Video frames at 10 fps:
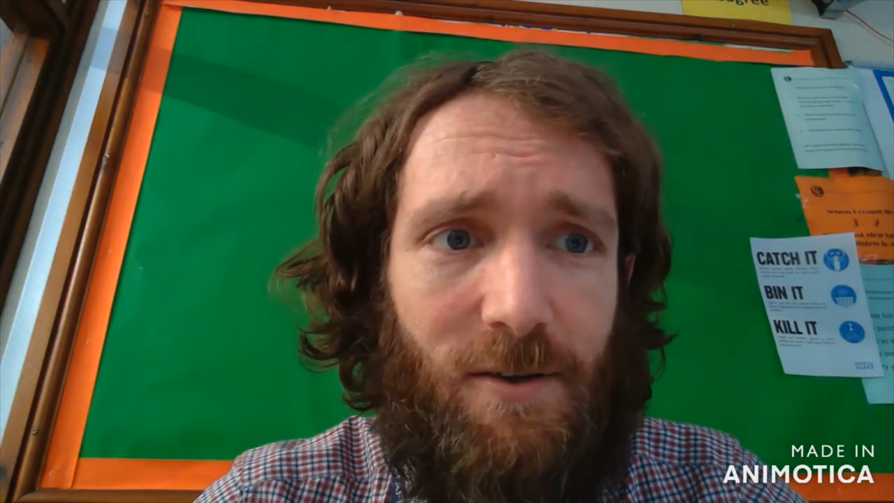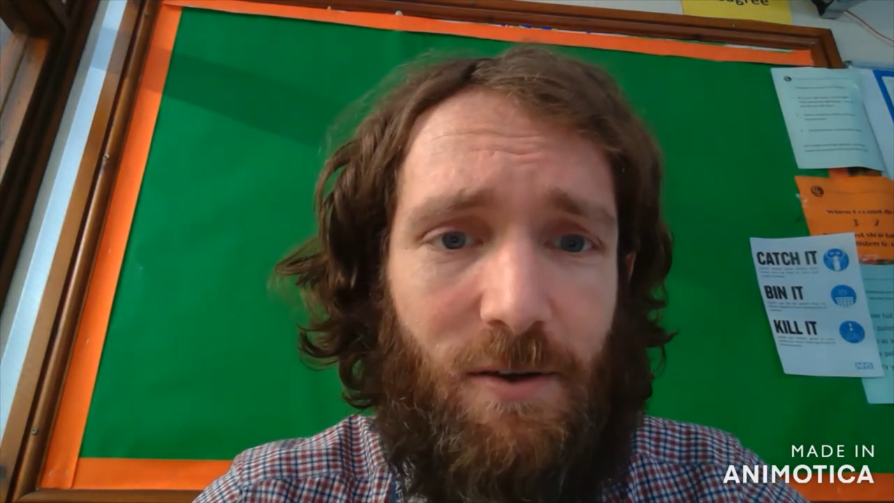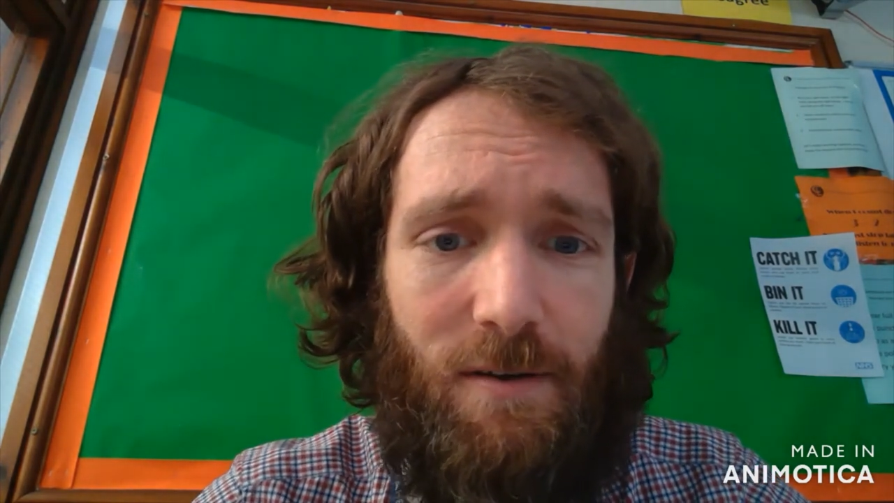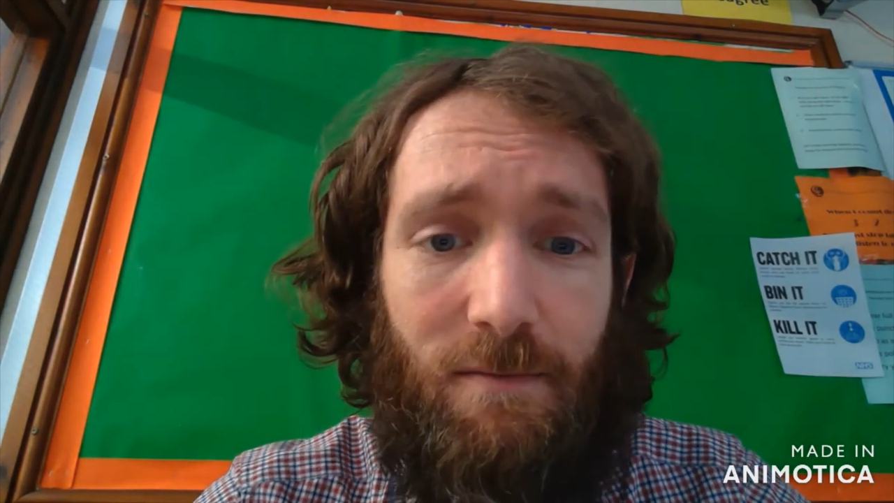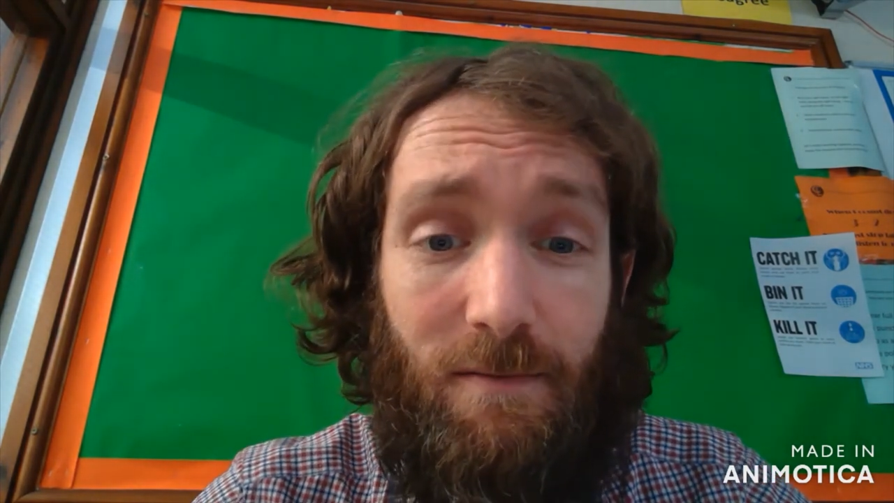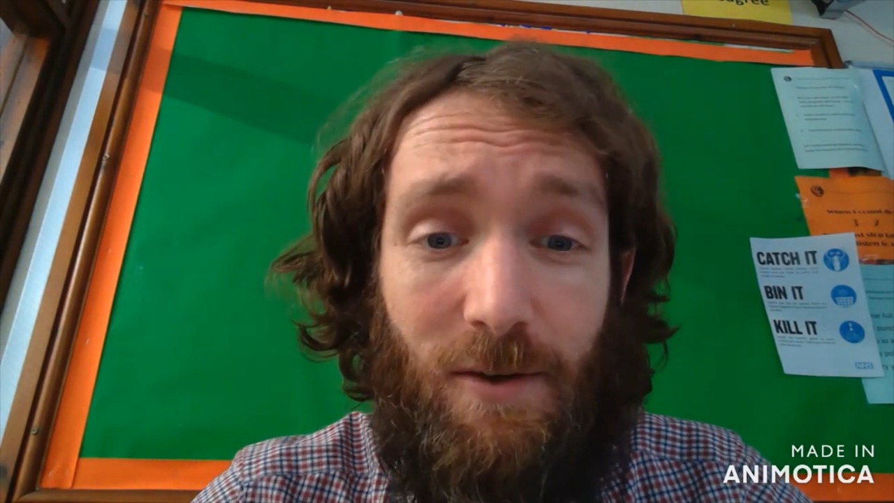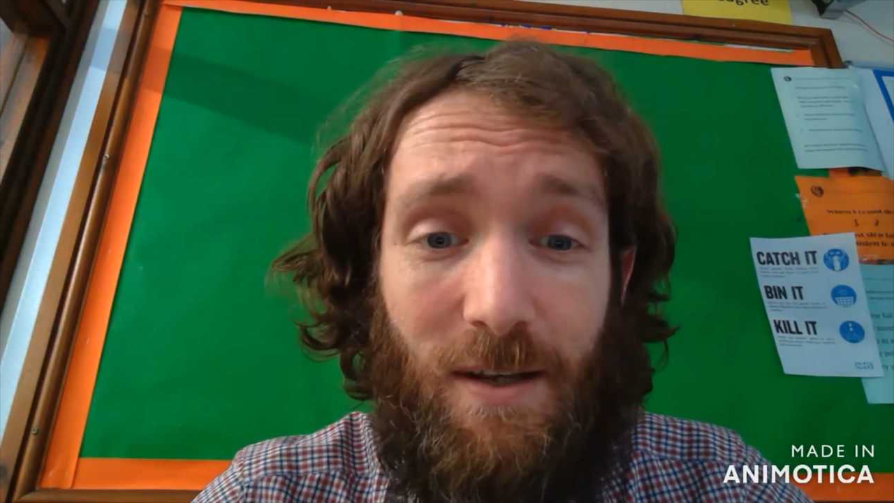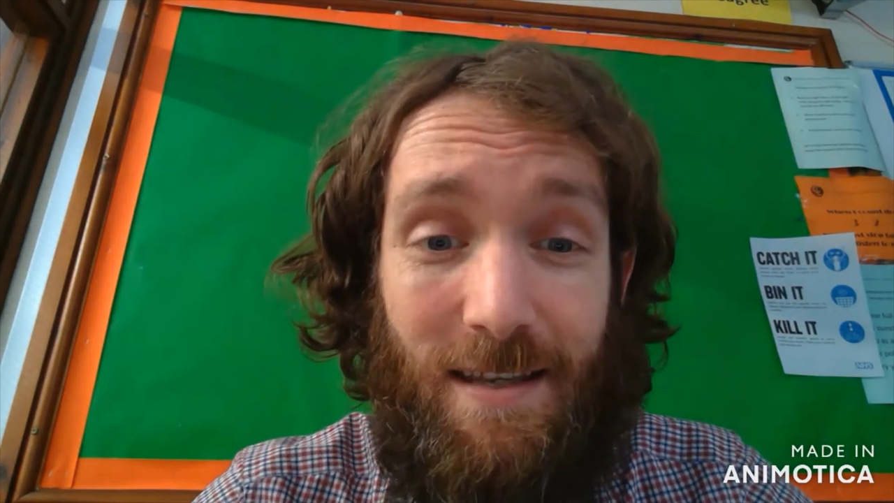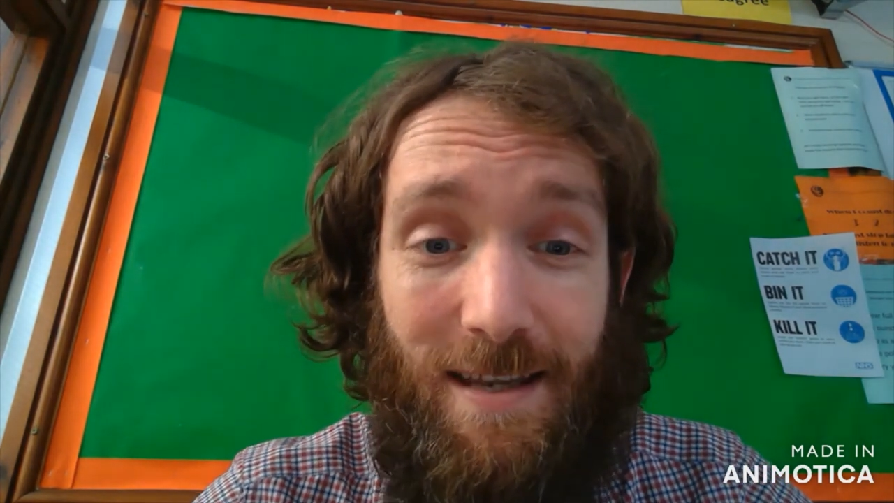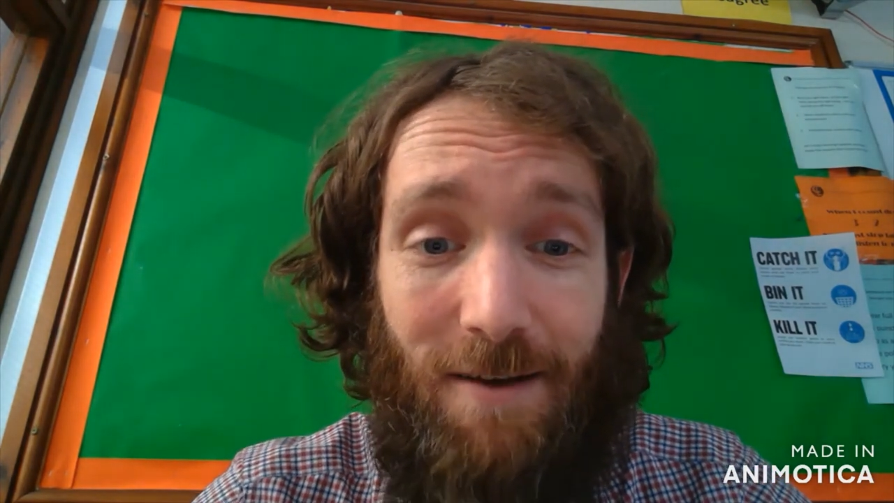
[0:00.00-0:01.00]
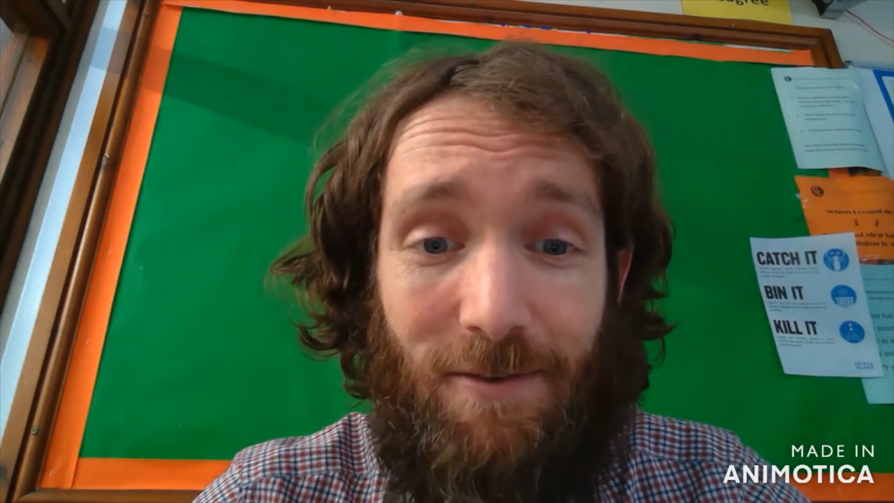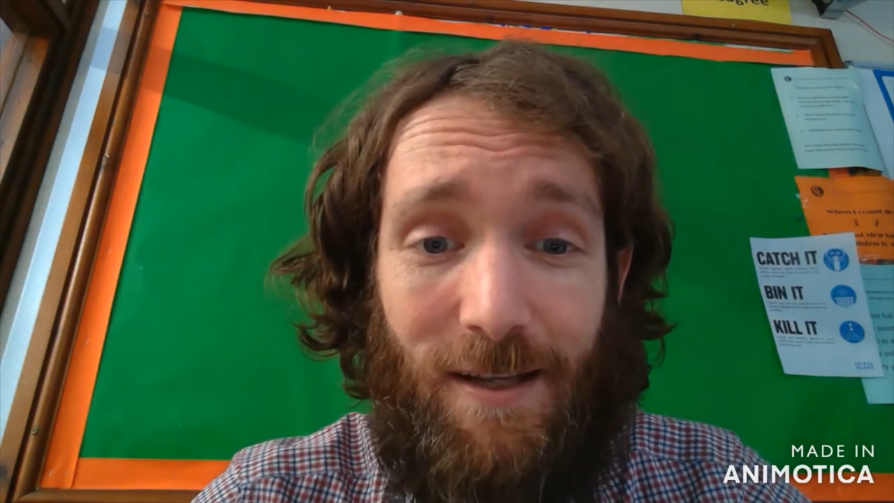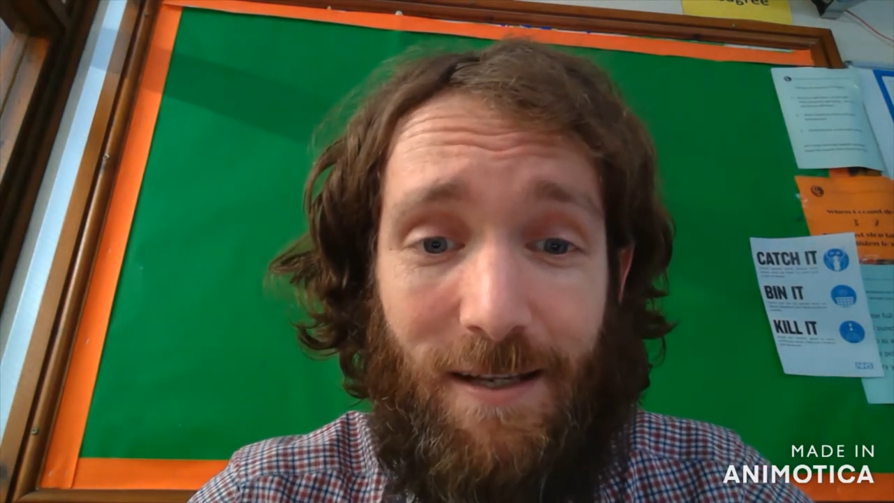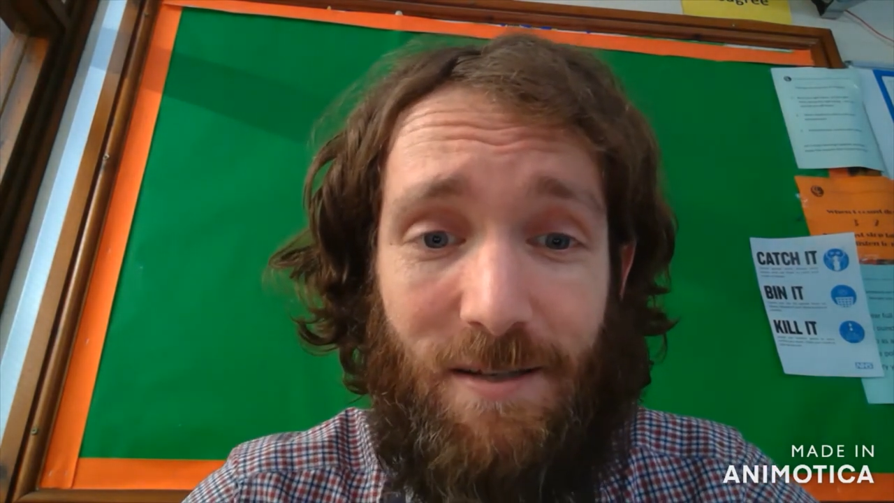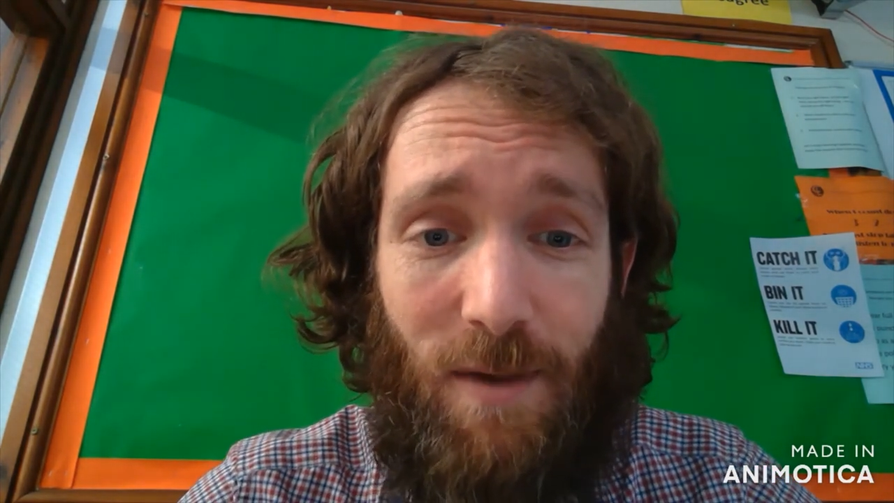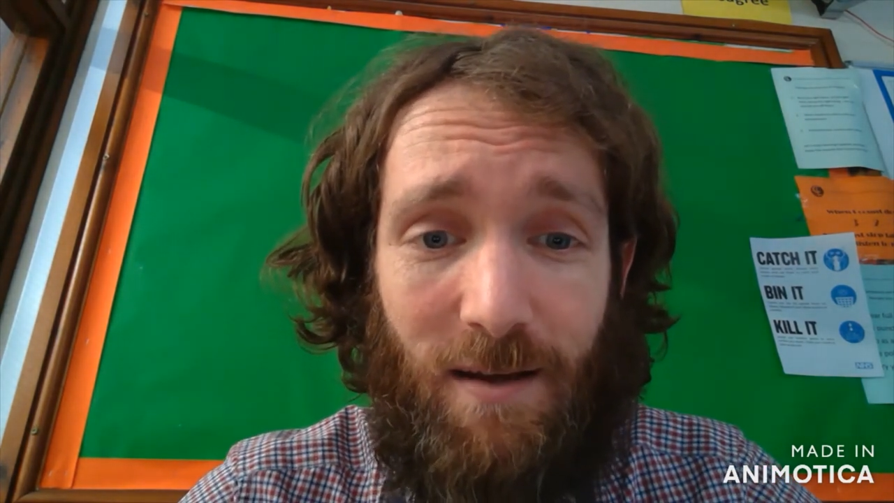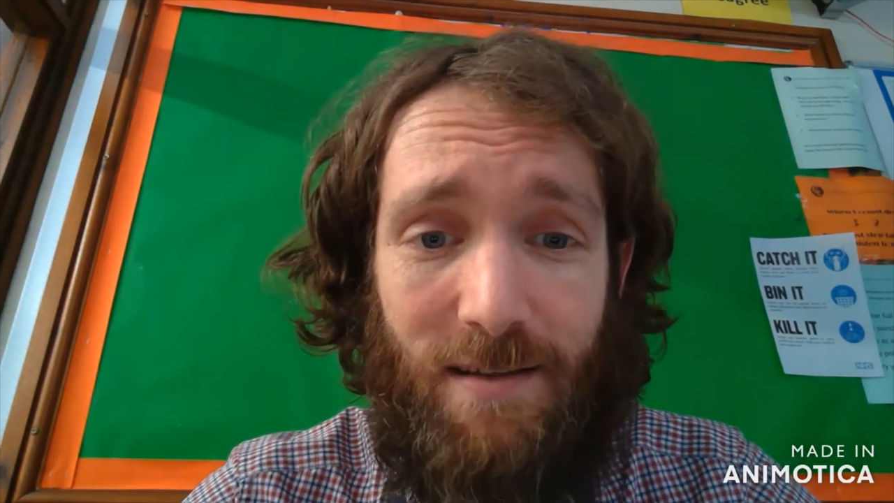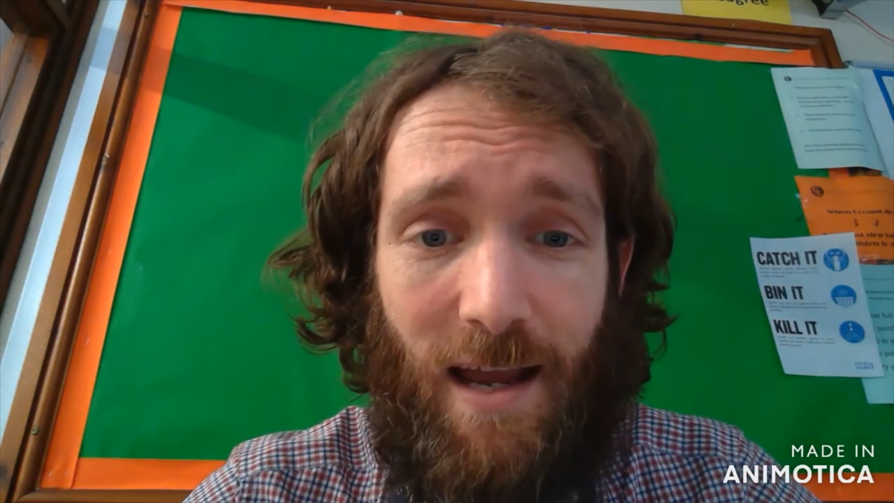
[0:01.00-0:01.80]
you can you can definitely expect